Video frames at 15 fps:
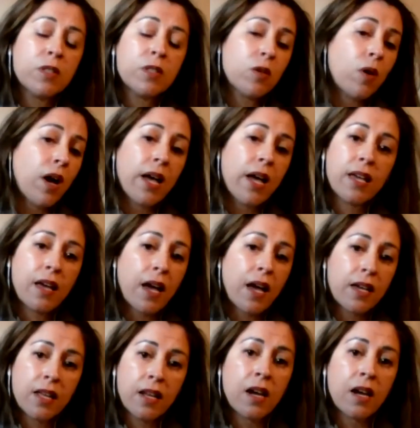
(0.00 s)
So I
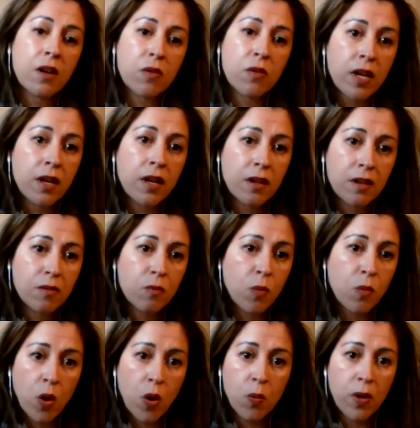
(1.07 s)
cannot agree
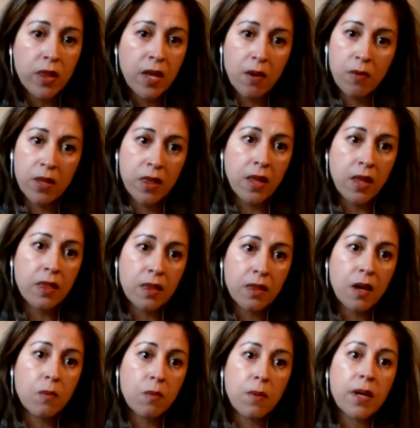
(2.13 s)
more with
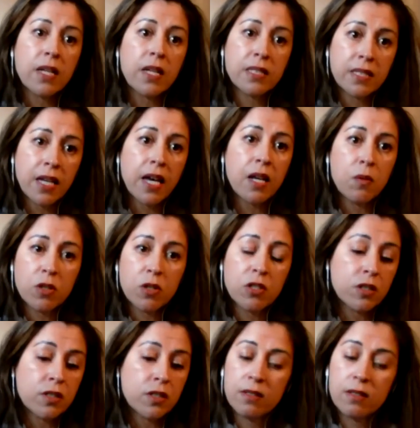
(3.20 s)
everything everybody said, which
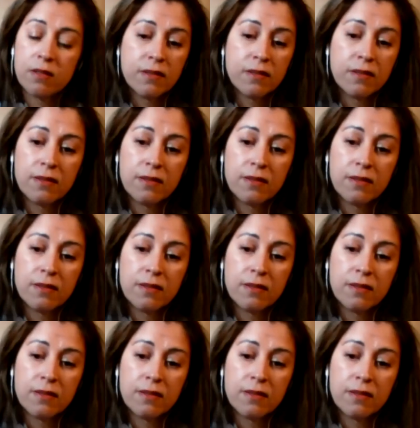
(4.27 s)
is,